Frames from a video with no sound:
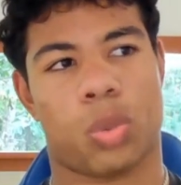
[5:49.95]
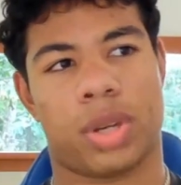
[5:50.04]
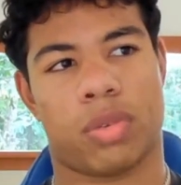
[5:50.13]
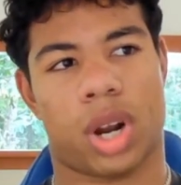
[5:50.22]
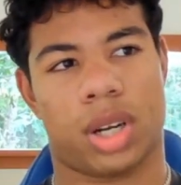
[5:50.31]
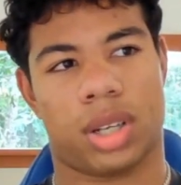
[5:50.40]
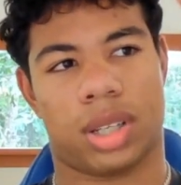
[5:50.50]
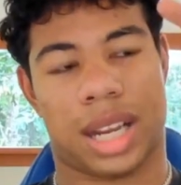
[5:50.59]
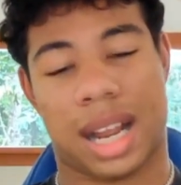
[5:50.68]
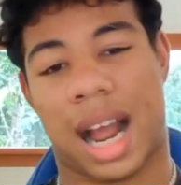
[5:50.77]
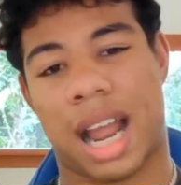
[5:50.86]
we run
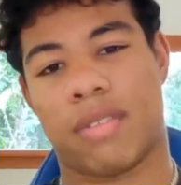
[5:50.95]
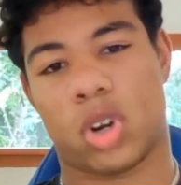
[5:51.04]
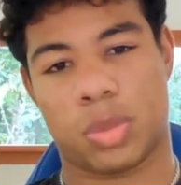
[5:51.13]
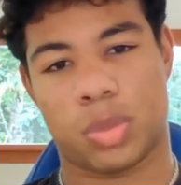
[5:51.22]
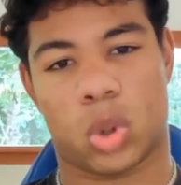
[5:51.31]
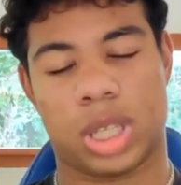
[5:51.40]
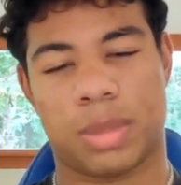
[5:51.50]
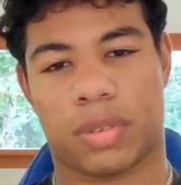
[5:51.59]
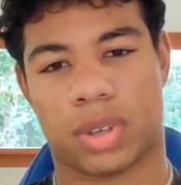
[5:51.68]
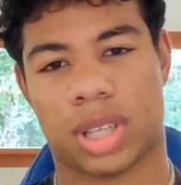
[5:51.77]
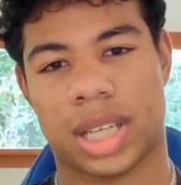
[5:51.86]
like high volume cold
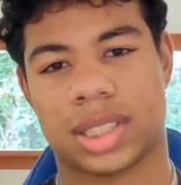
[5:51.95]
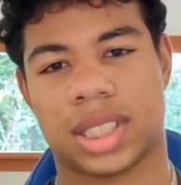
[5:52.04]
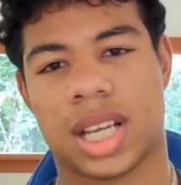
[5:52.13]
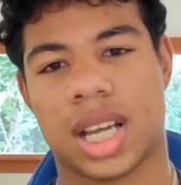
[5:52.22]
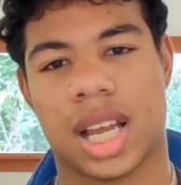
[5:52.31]
email for clients.